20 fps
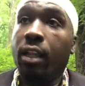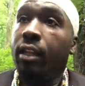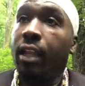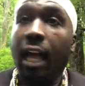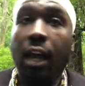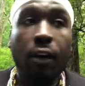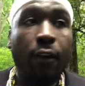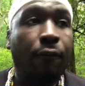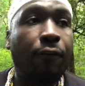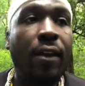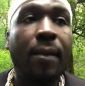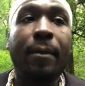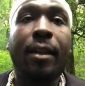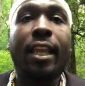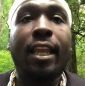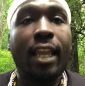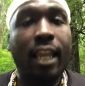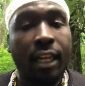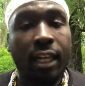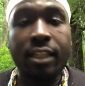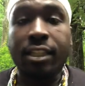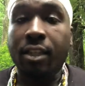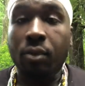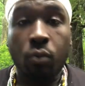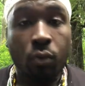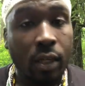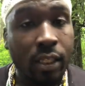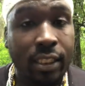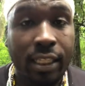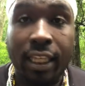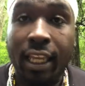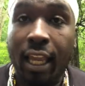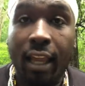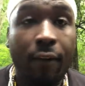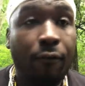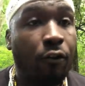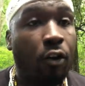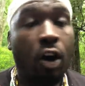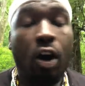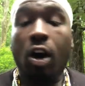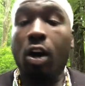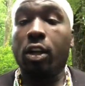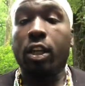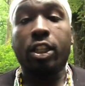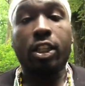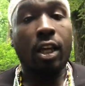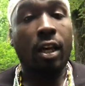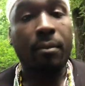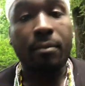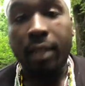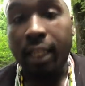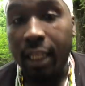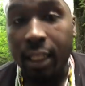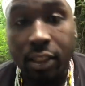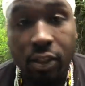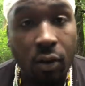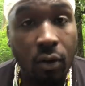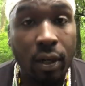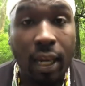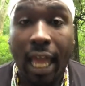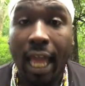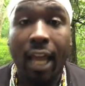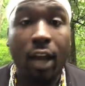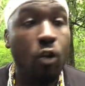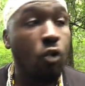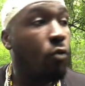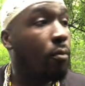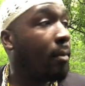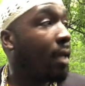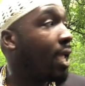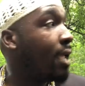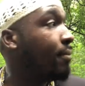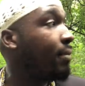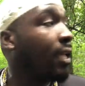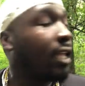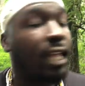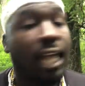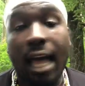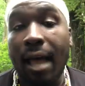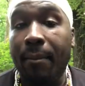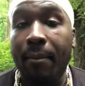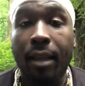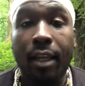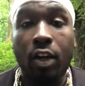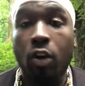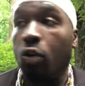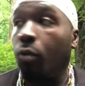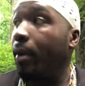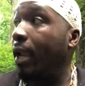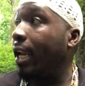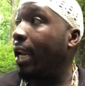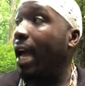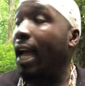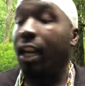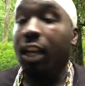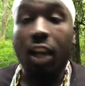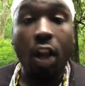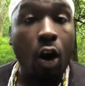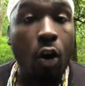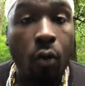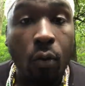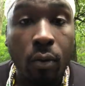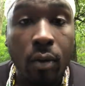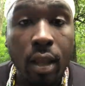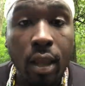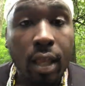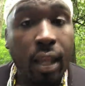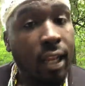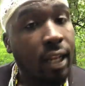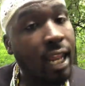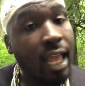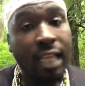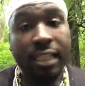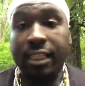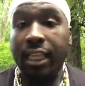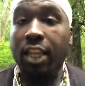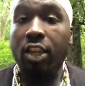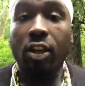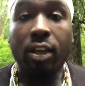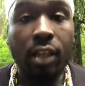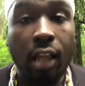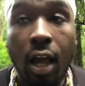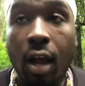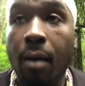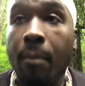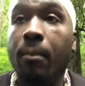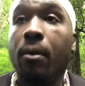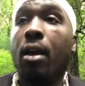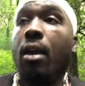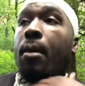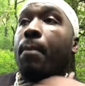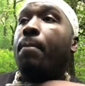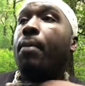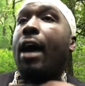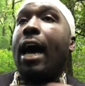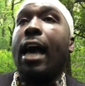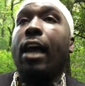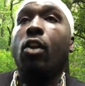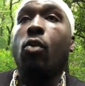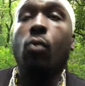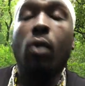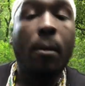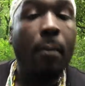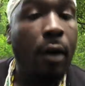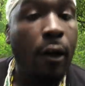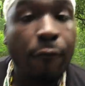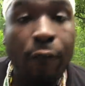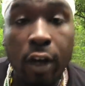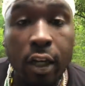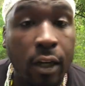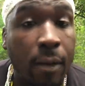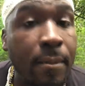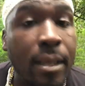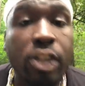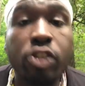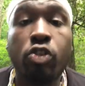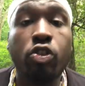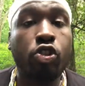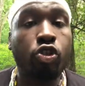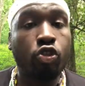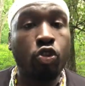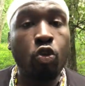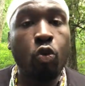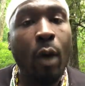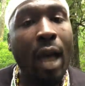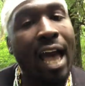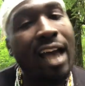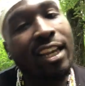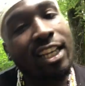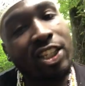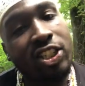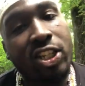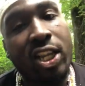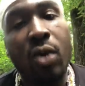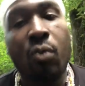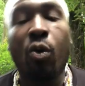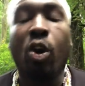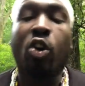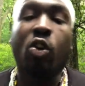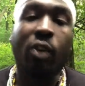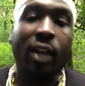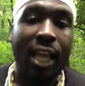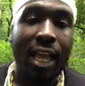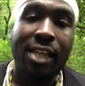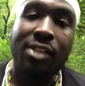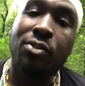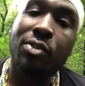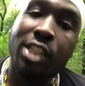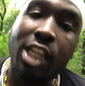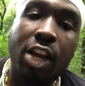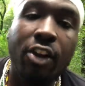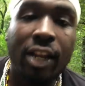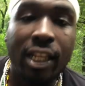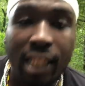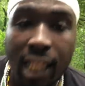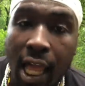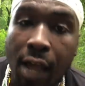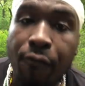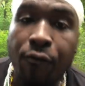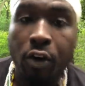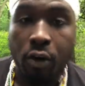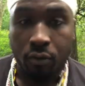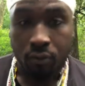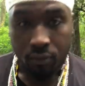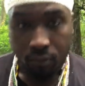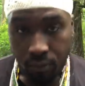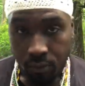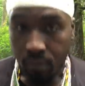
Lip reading: Now, the feminine energy, once again, for all the dumb niggas online who may be commenting or may not know, not saying you're dumb, but I don't want motherfucker to misconstrue how this shit work on the esoteric level.